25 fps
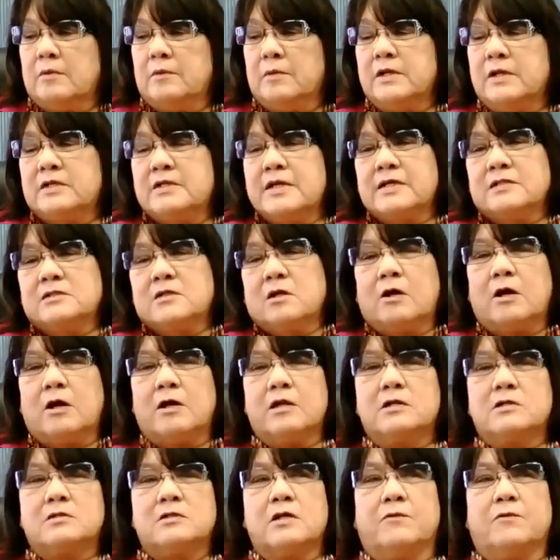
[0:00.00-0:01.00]
it takes a
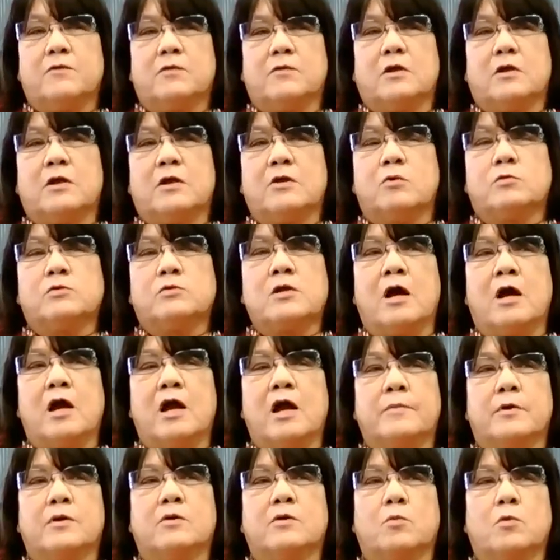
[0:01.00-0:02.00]
lot of stuff, a lot of
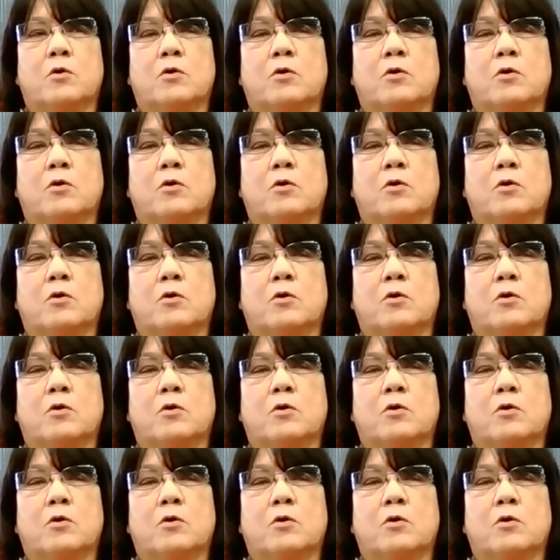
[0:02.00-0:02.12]
time and